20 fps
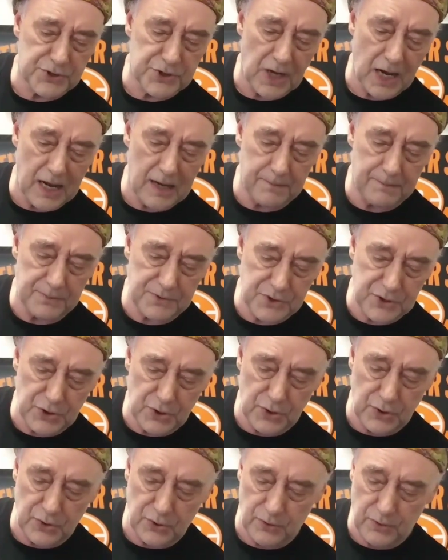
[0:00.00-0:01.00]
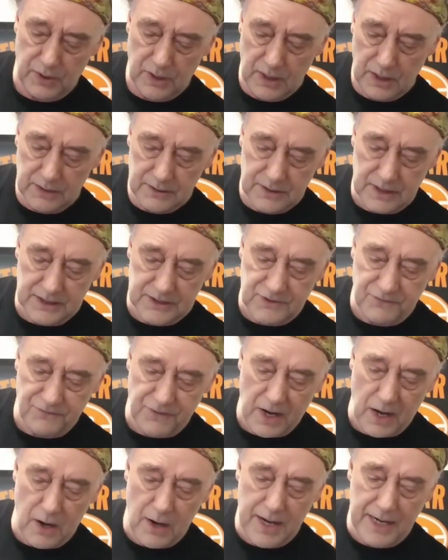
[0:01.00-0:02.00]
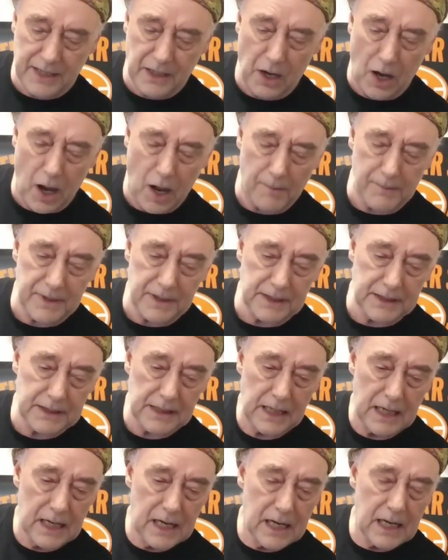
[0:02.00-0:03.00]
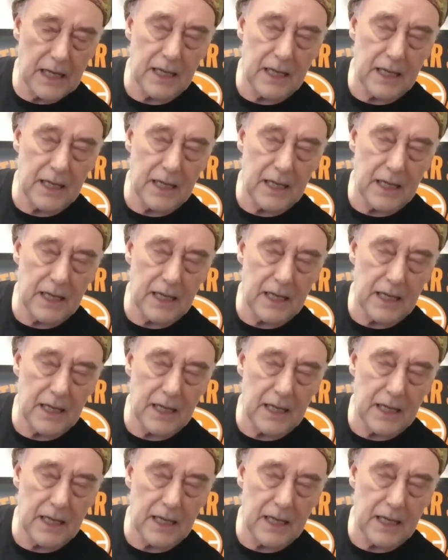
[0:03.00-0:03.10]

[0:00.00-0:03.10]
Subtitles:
shape too that's very common